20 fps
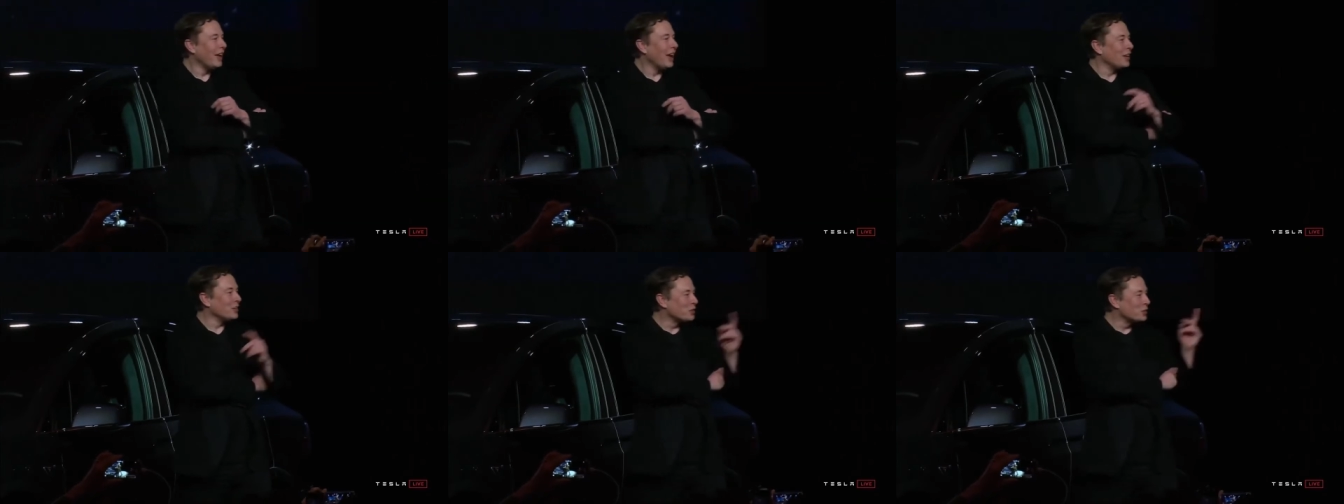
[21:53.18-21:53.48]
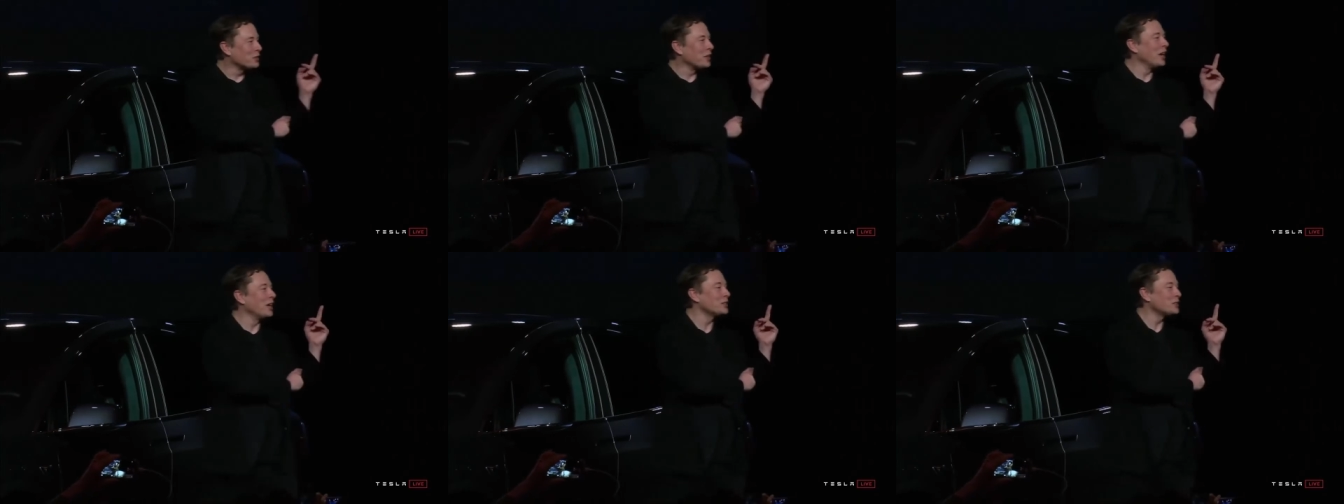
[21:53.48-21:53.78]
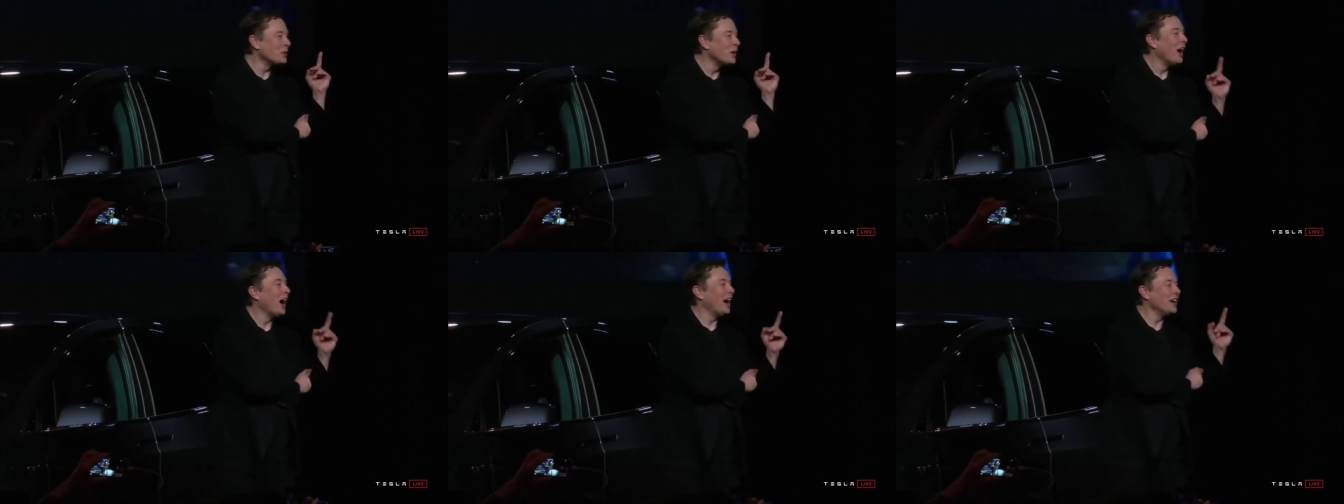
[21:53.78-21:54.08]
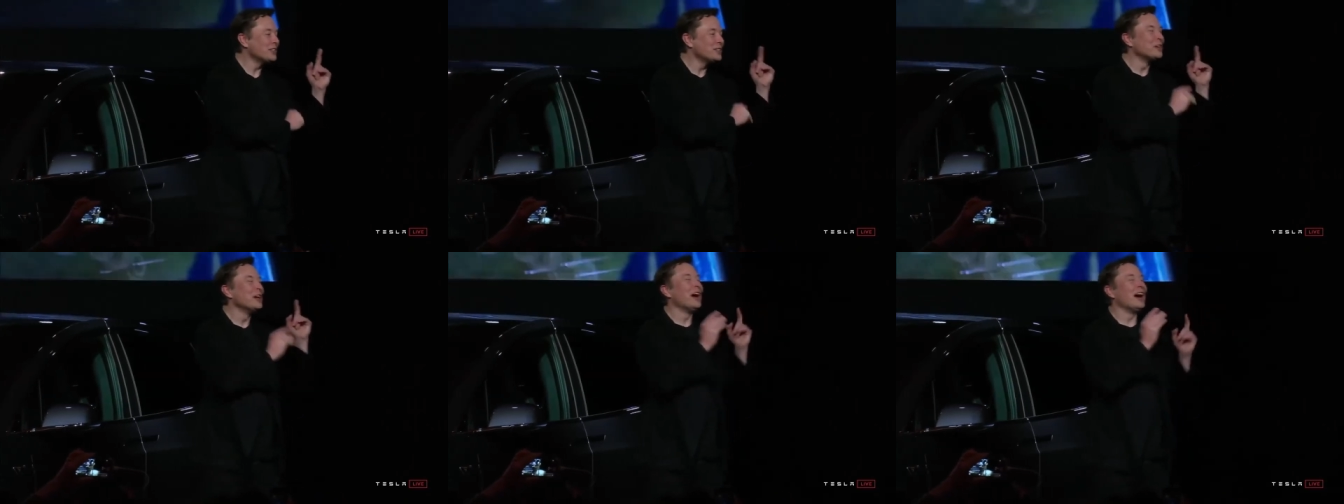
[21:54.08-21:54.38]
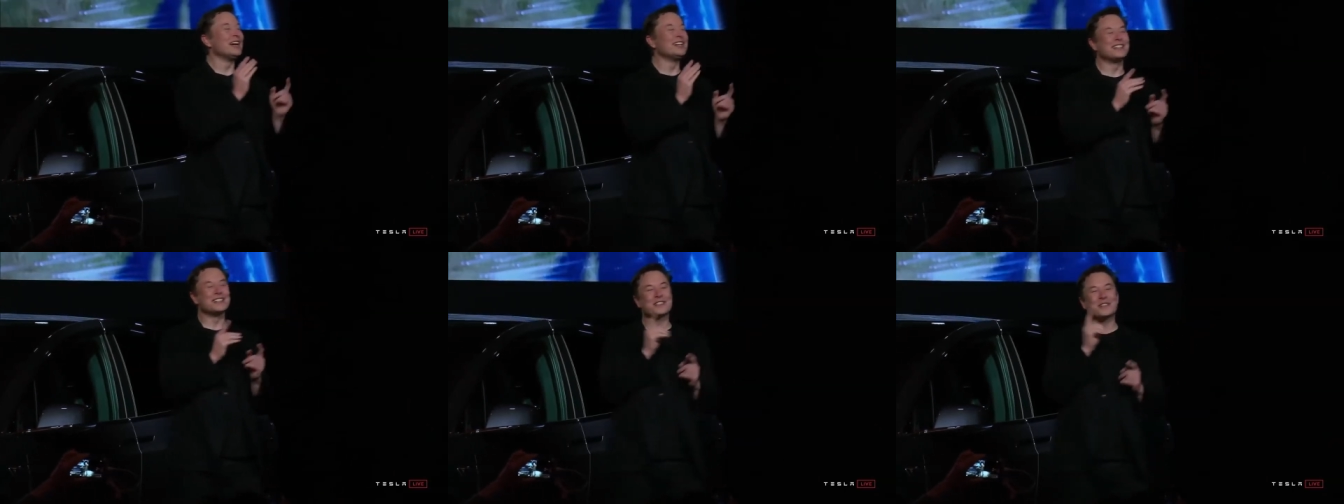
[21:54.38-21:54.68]
And Saskatchewan, I,
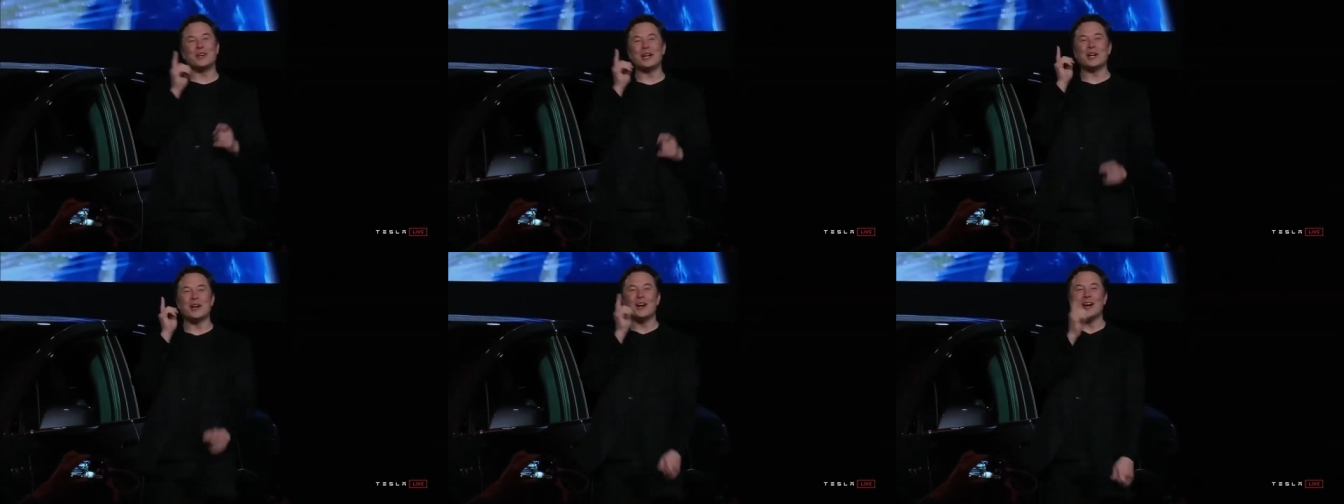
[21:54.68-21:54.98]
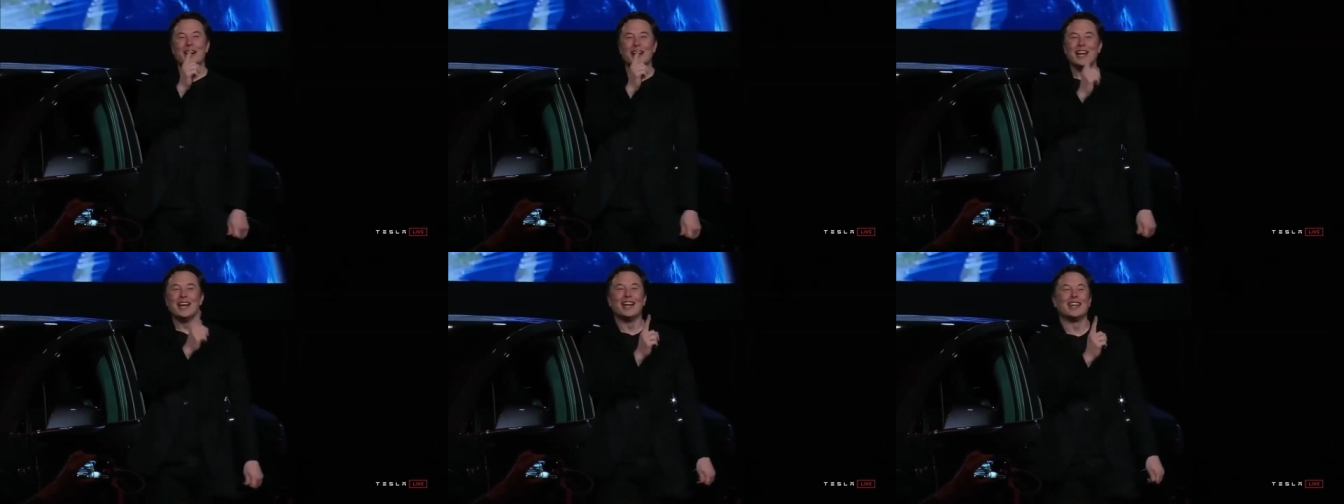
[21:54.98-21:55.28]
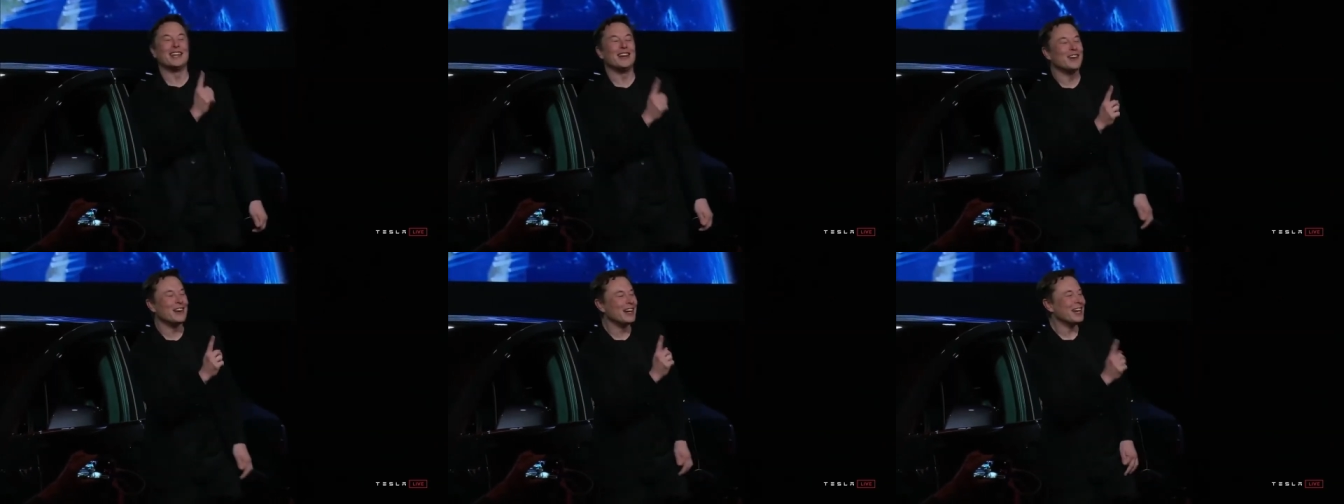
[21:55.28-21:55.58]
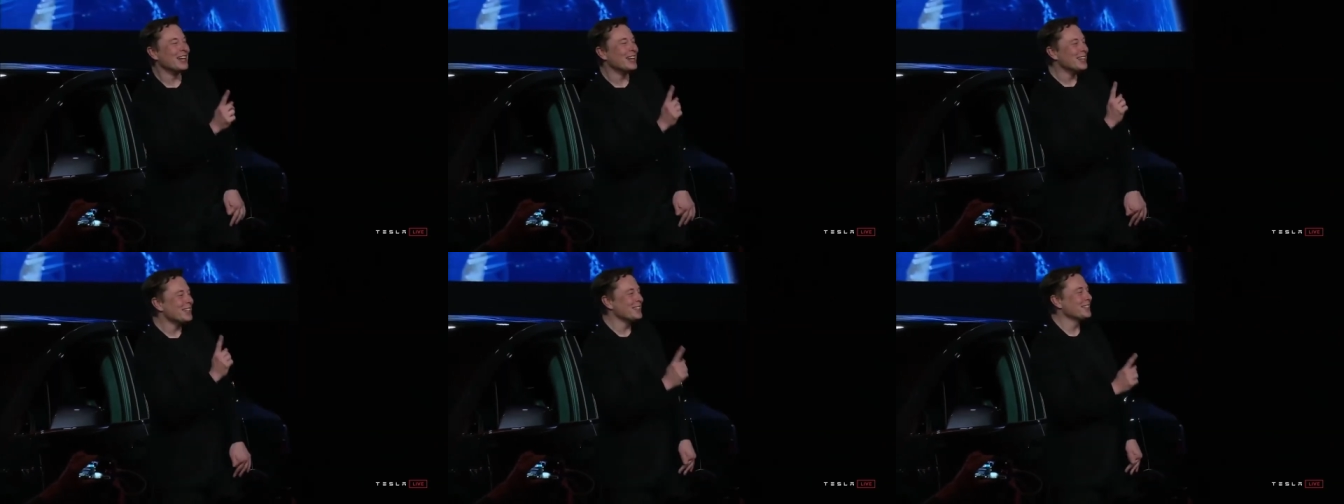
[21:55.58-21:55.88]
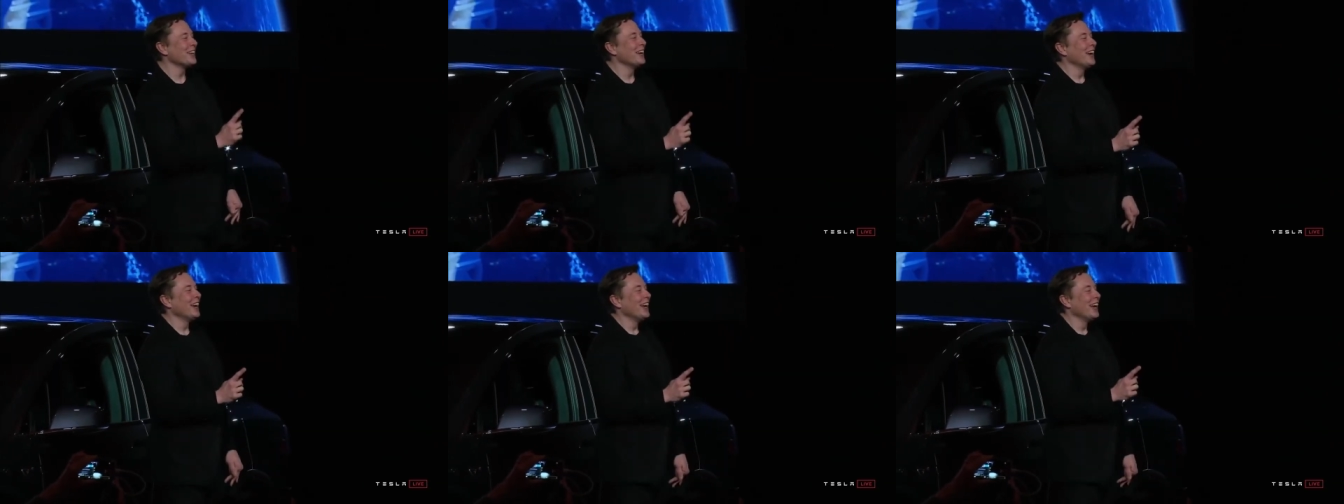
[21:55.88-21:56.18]
I swear to God, there
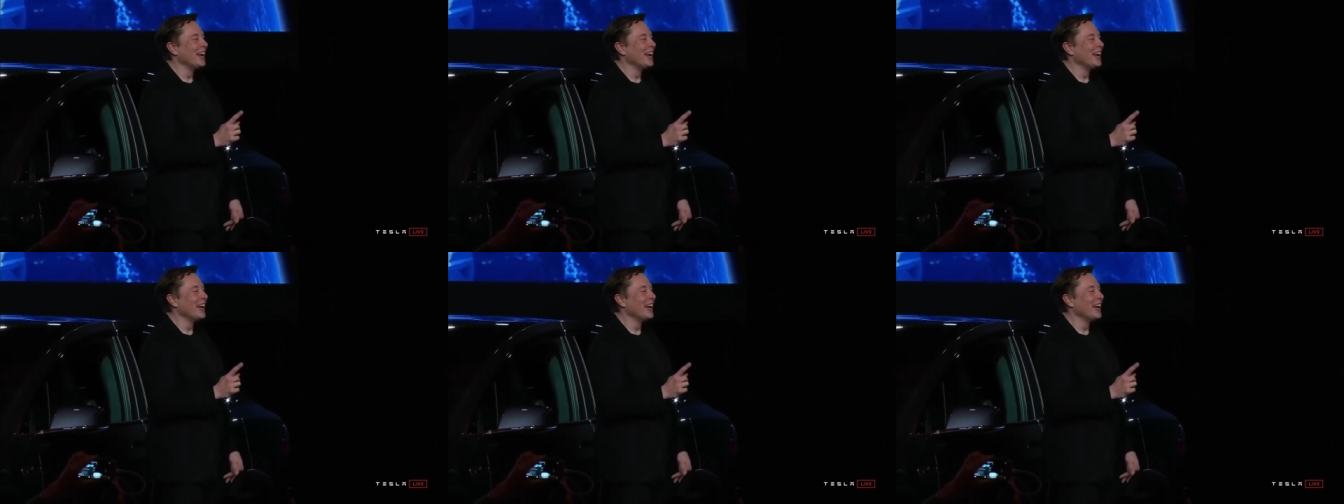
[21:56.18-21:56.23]
is.